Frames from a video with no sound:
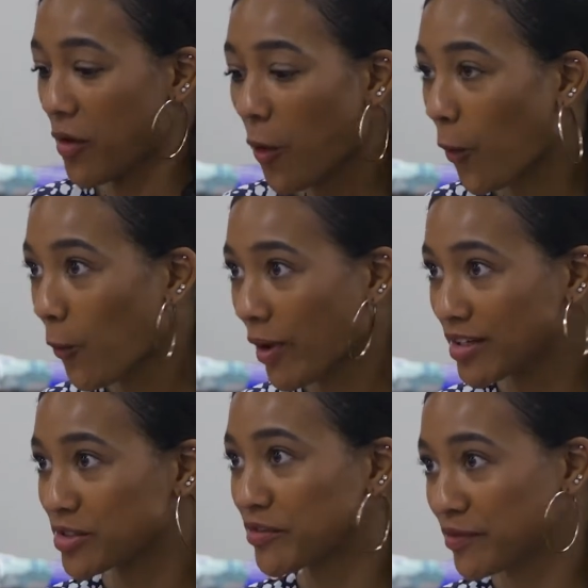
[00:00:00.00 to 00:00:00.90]
a whole
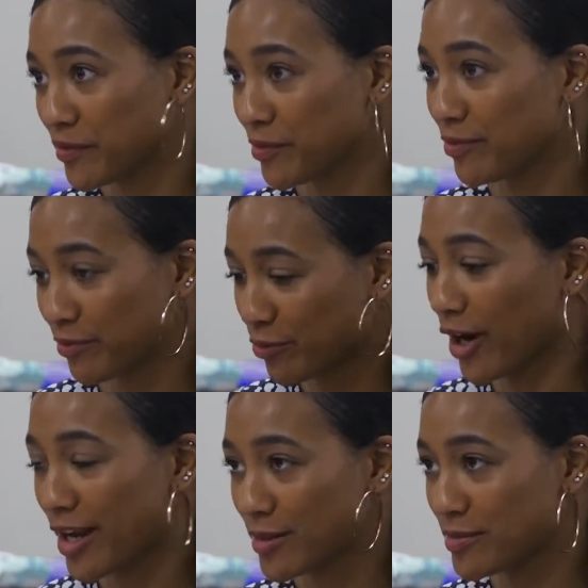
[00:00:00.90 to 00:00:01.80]
bunch of
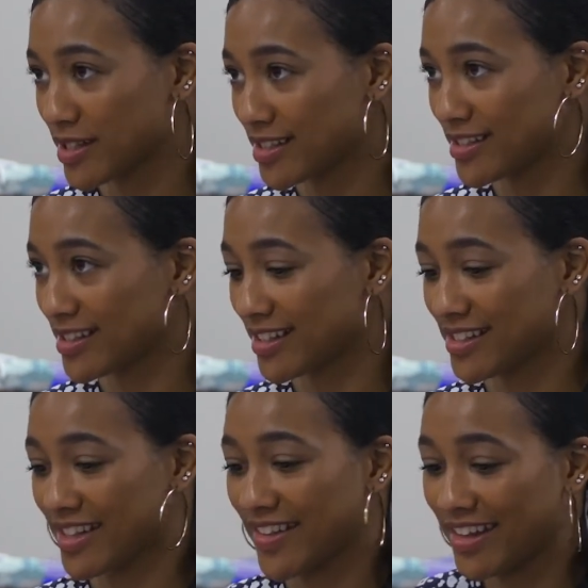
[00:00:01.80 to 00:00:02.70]
random sentences,
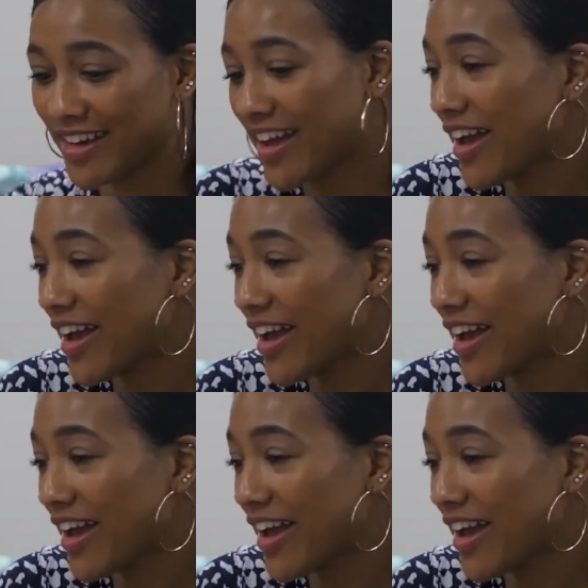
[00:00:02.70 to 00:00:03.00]
and then